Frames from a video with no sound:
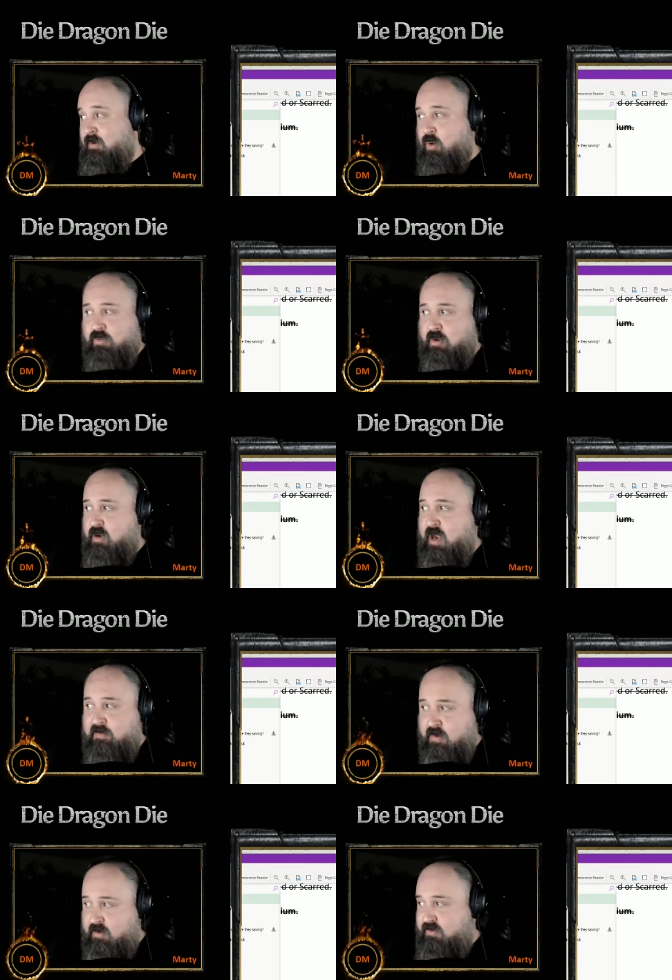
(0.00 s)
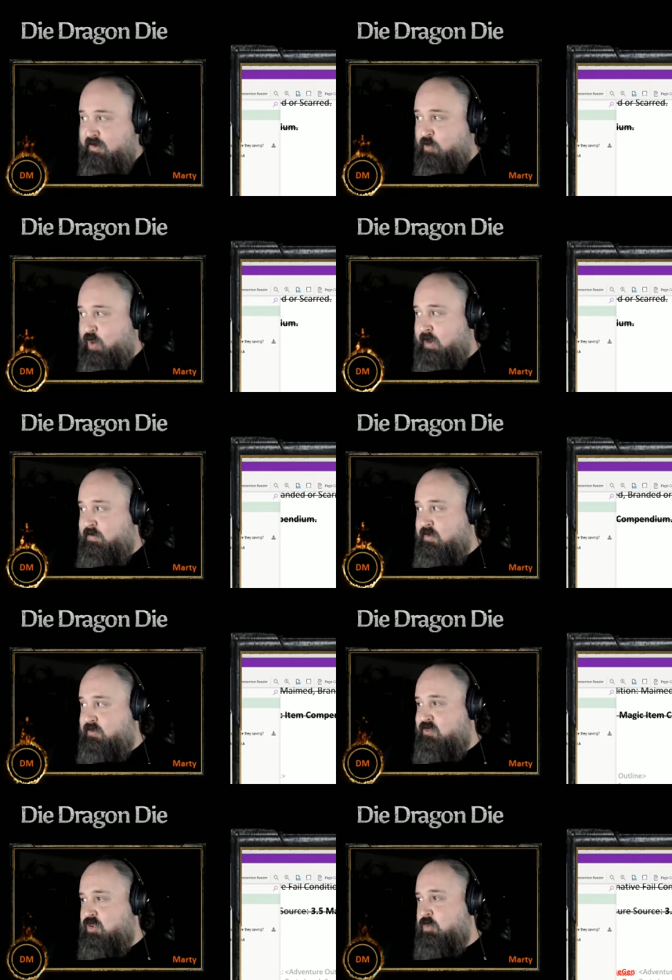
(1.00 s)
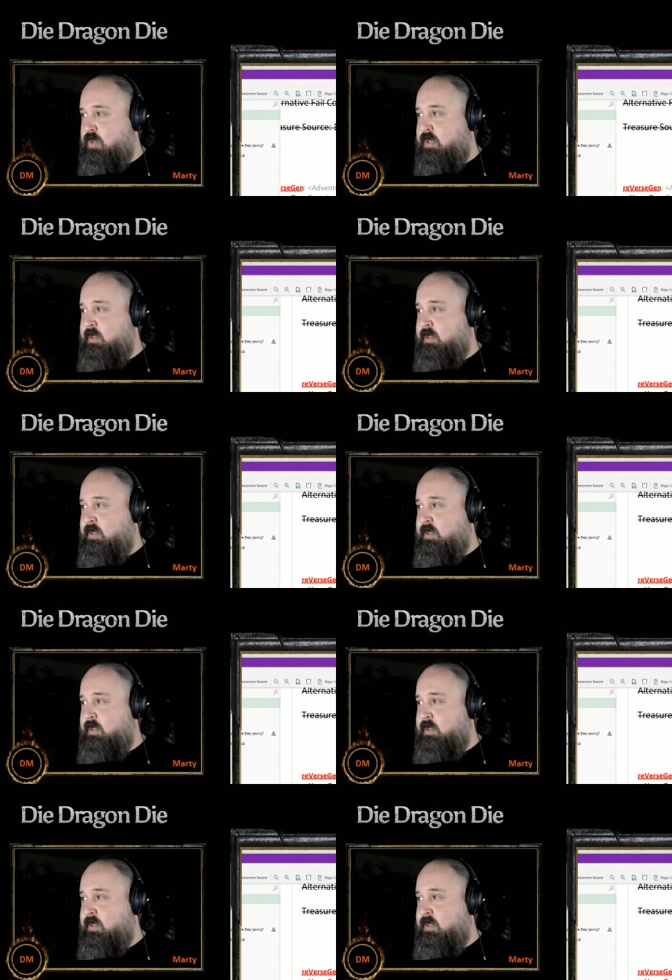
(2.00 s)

Or they're covered in some way if they're stupid.